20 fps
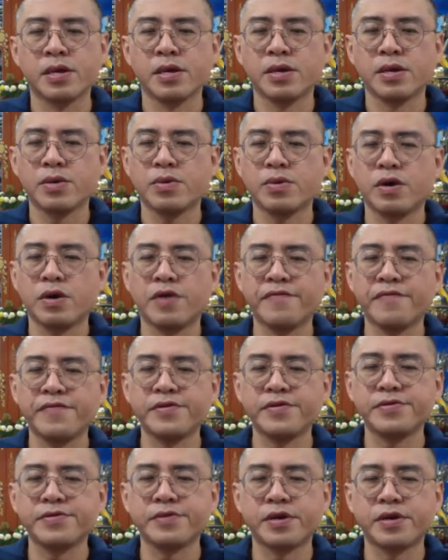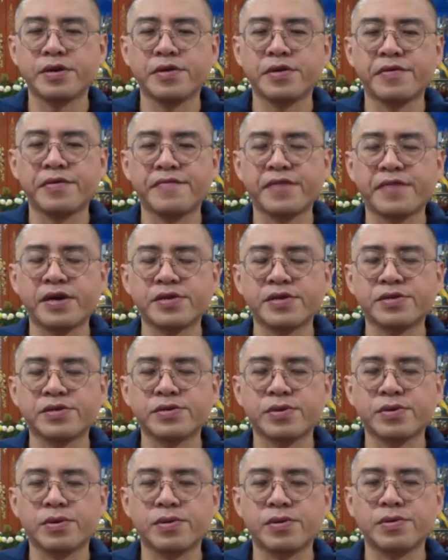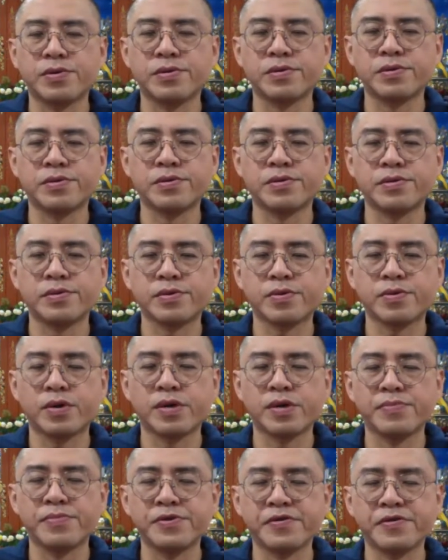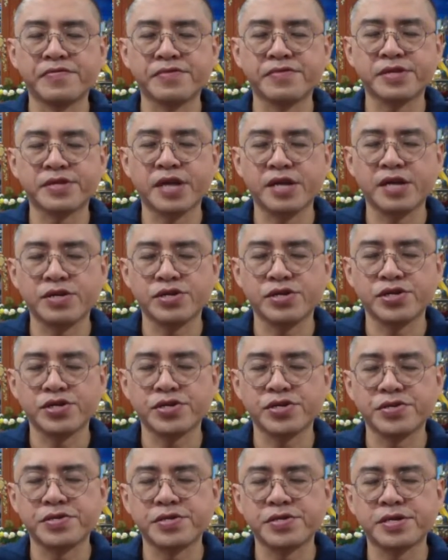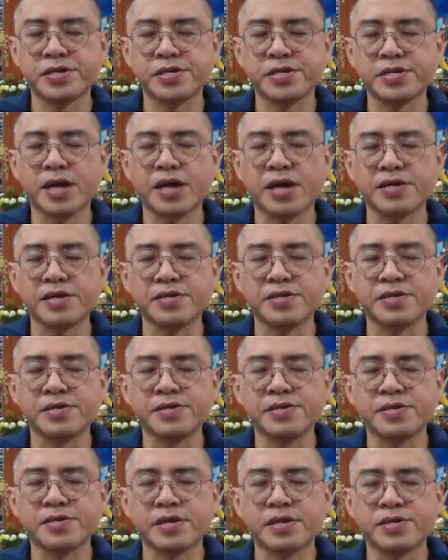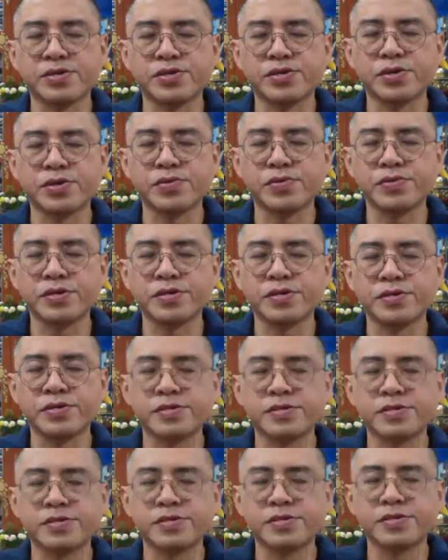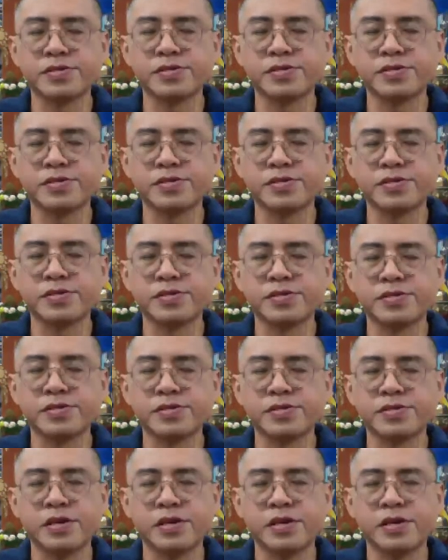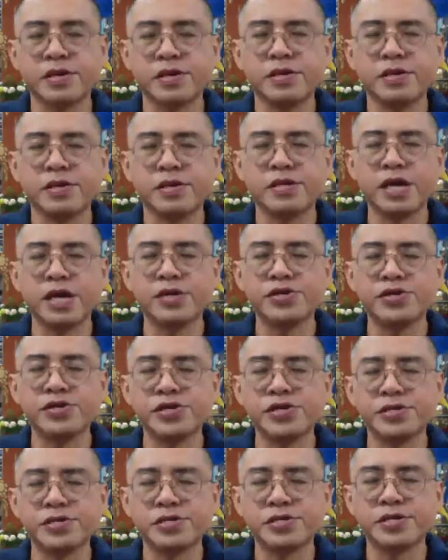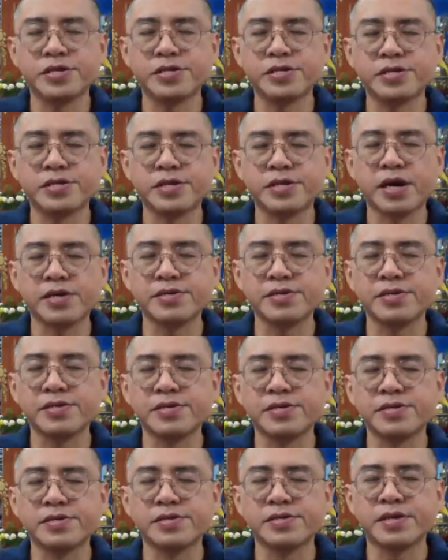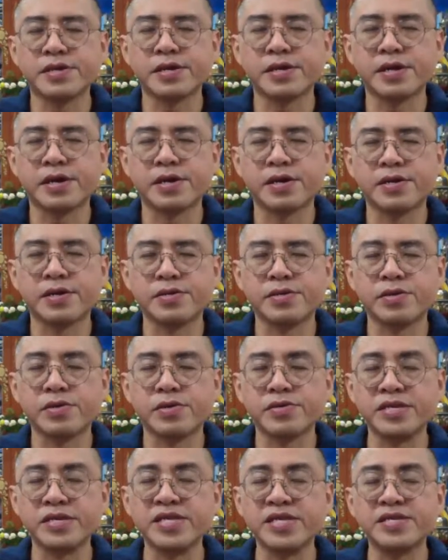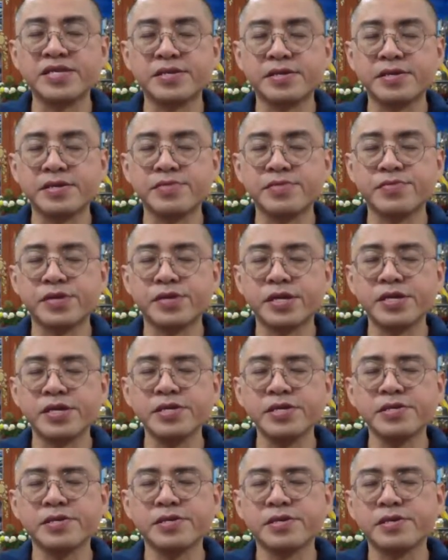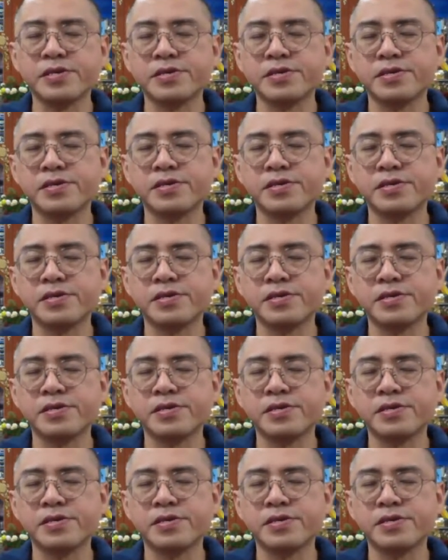Quite often, a lot of us store quite a bit of tension and tightness at the shoulders and the neck, tensions and tightness that are not easily released.